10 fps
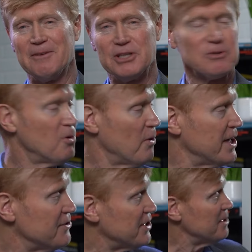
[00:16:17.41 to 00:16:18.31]
But the
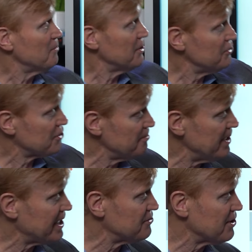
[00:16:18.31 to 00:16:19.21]
point is, anyone who's going to
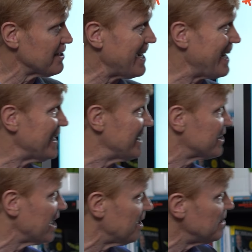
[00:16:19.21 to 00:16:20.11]
be considered high
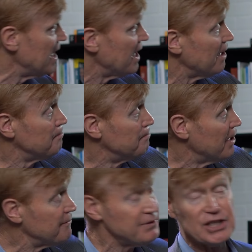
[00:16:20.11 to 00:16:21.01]
income
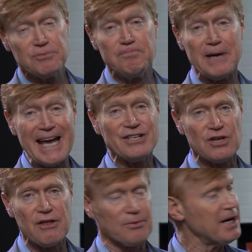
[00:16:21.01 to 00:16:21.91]
above these base
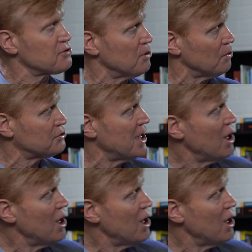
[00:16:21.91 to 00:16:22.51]
thresholds